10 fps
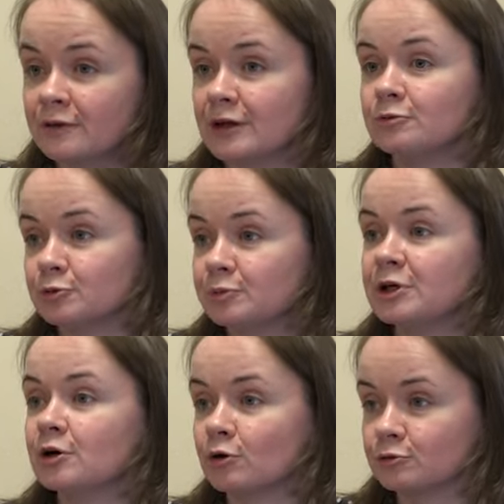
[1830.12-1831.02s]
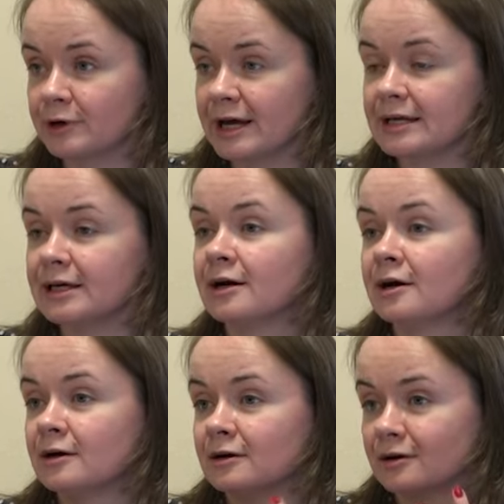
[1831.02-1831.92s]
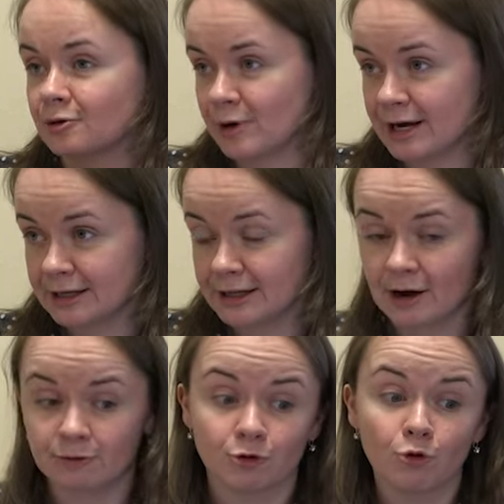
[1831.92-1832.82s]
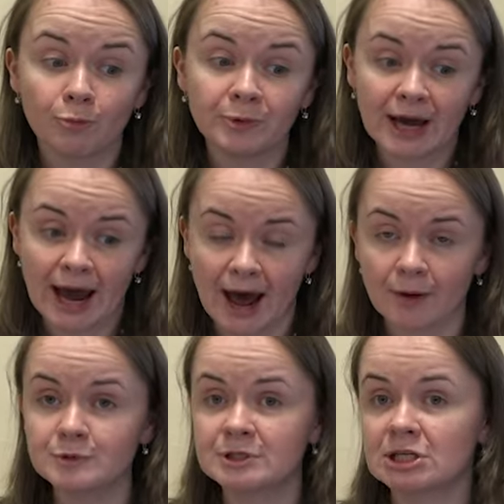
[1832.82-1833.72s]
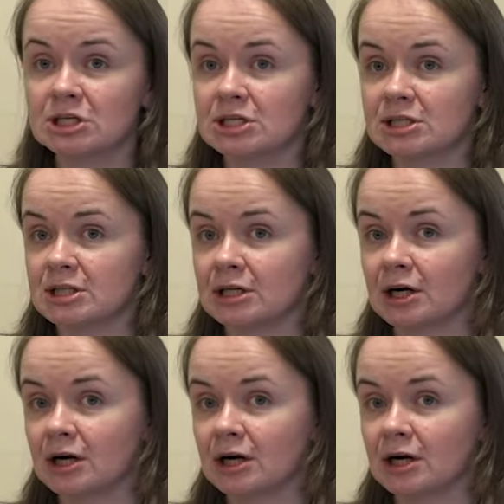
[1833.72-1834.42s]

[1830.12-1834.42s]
that would be already quite enough. Or perhaps in